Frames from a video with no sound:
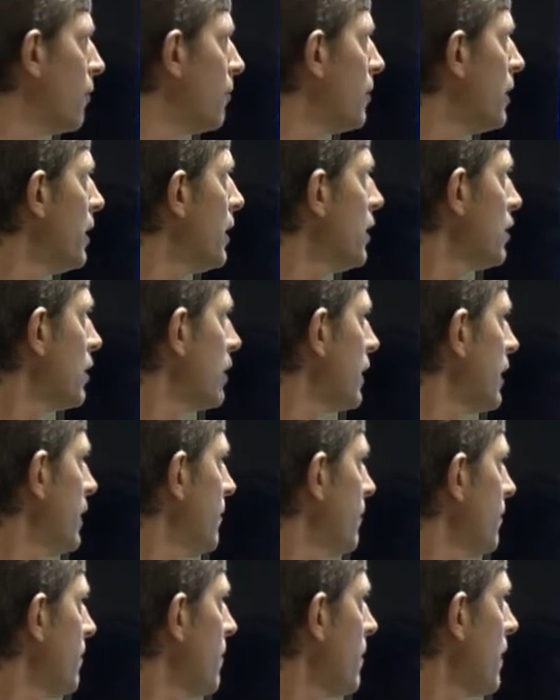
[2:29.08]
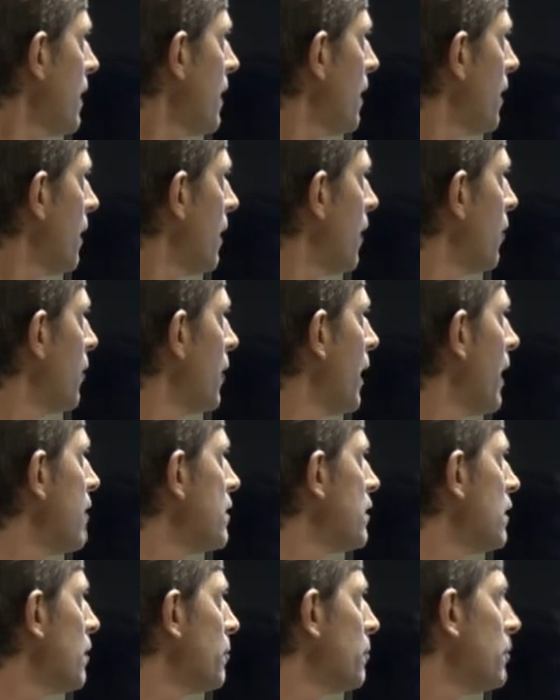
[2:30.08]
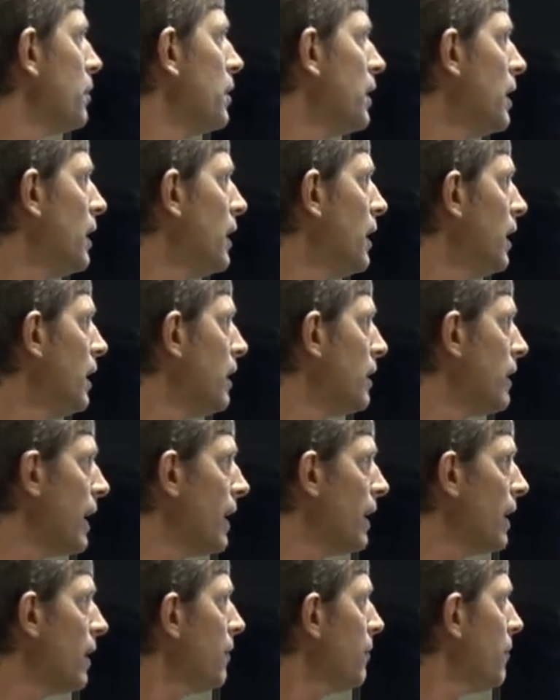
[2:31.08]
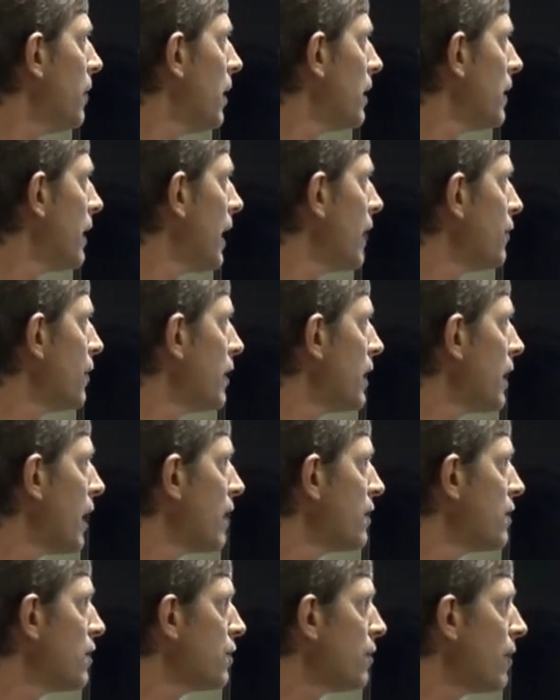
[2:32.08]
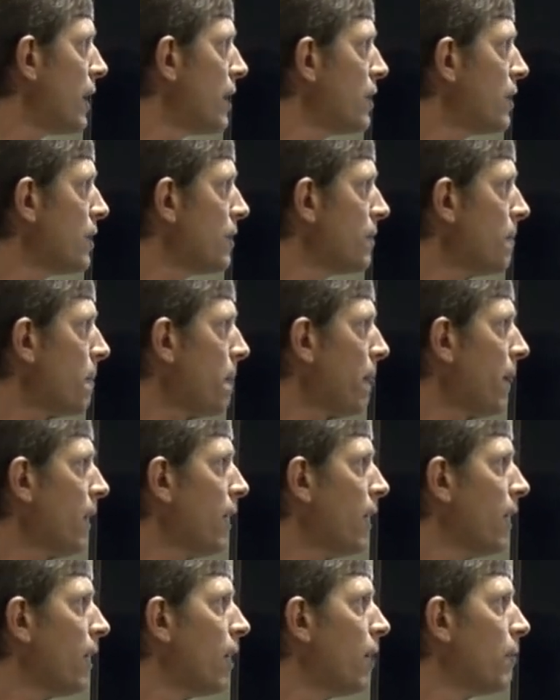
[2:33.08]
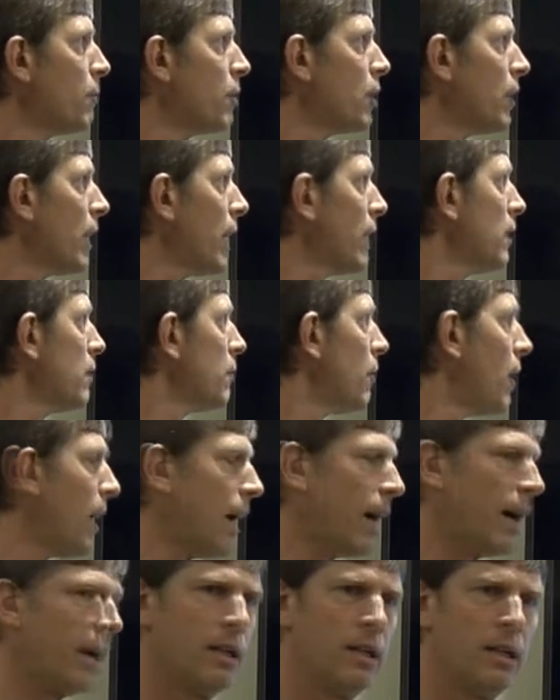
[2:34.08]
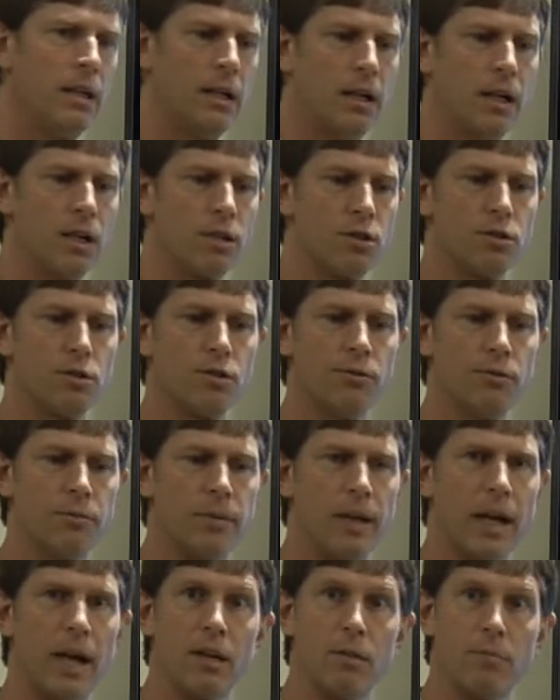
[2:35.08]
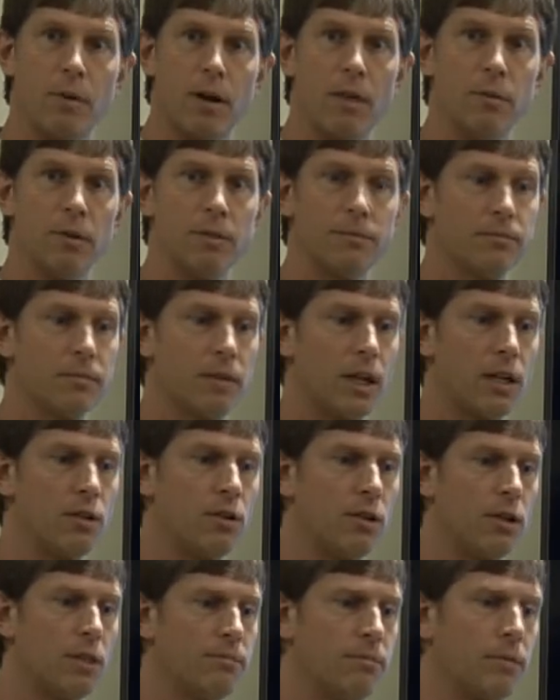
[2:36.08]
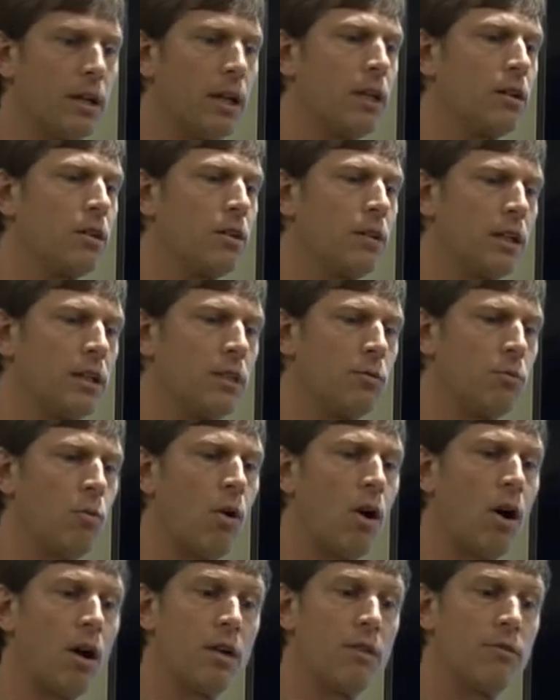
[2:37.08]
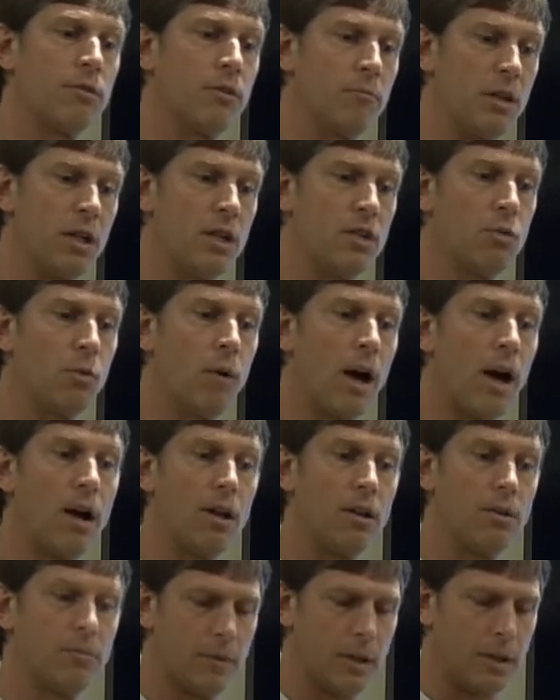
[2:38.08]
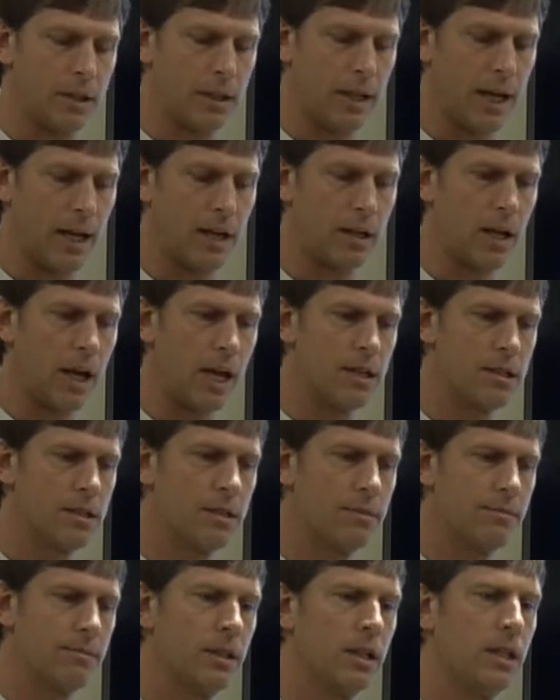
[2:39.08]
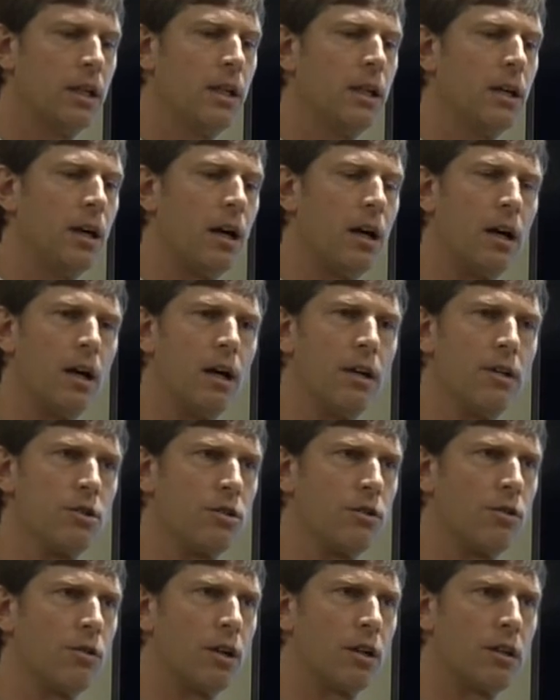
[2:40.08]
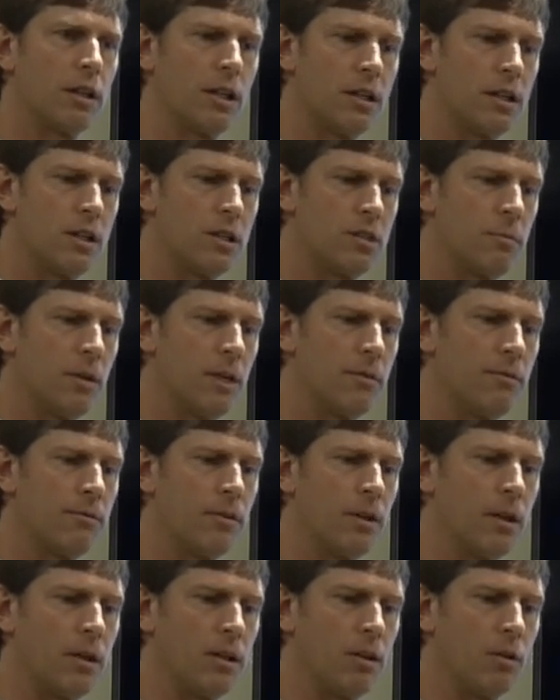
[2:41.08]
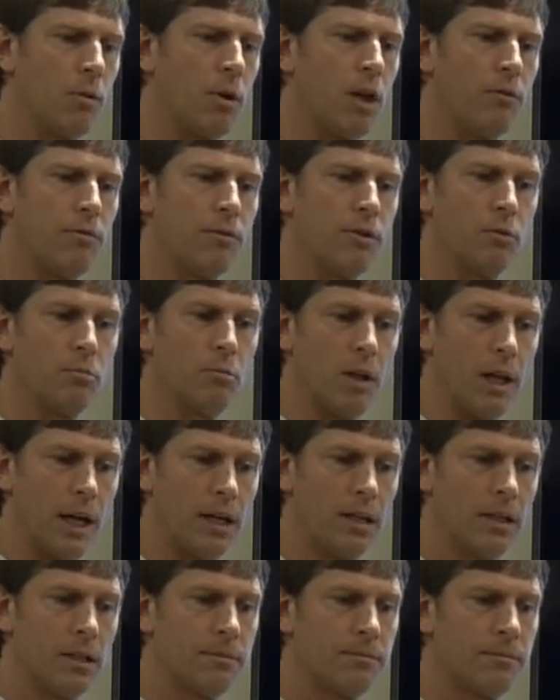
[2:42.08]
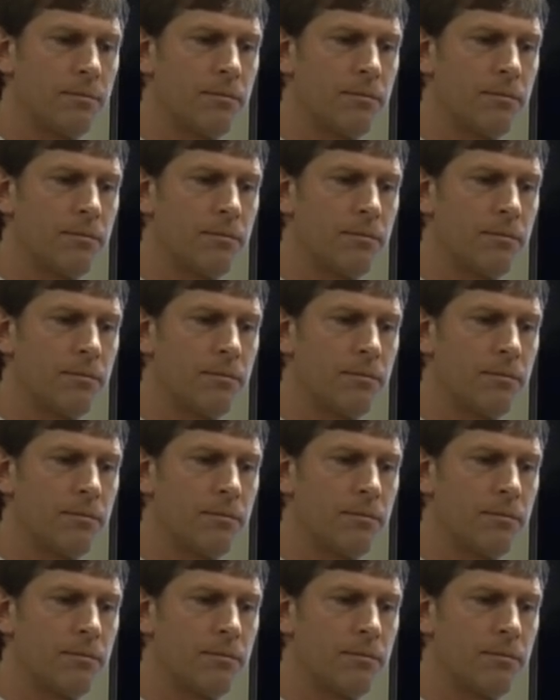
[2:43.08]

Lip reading: initially, we had some data on nitrate concentration collected by a student from the ag department at Dordt, and collected water from each well and then analyzed it. Historically, it had just been the well field blend.